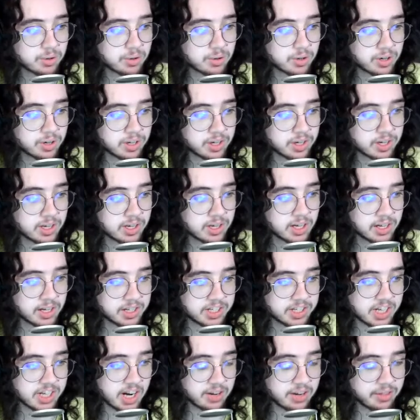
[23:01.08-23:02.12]
or uh,
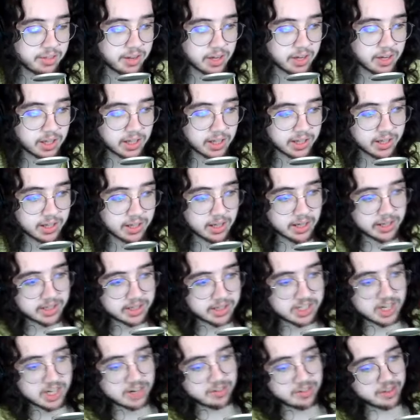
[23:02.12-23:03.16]
Jonathan Gla- uh,
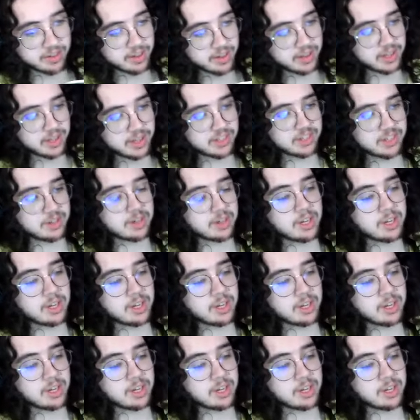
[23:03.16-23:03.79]
Jonathan Glazer.